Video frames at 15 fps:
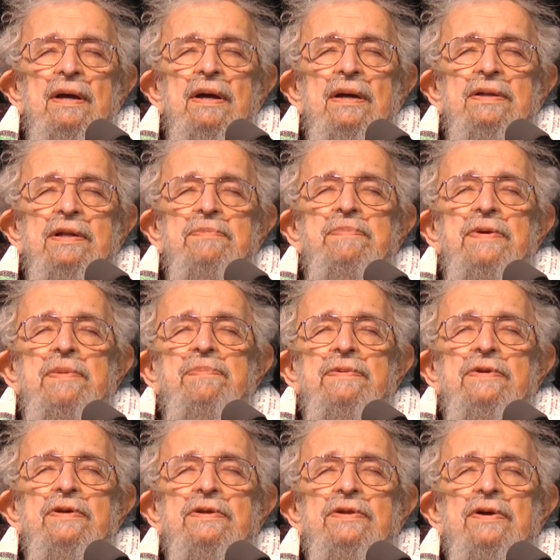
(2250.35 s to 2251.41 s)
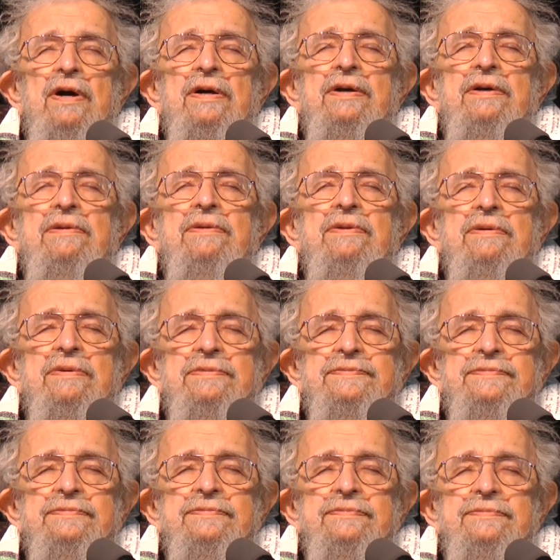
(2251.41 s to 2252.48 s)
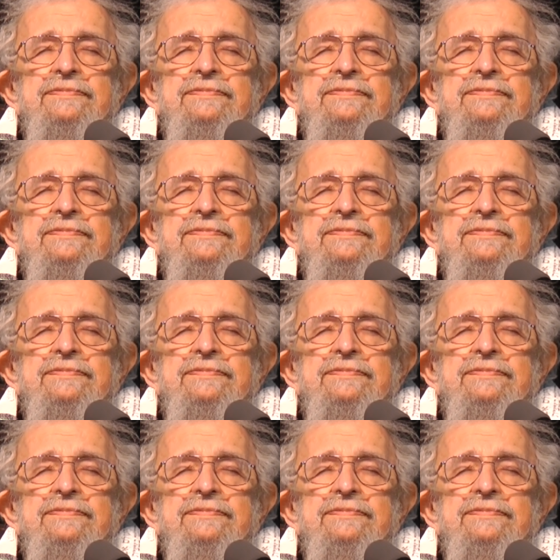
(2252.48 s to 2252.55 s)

and the people you're talking to,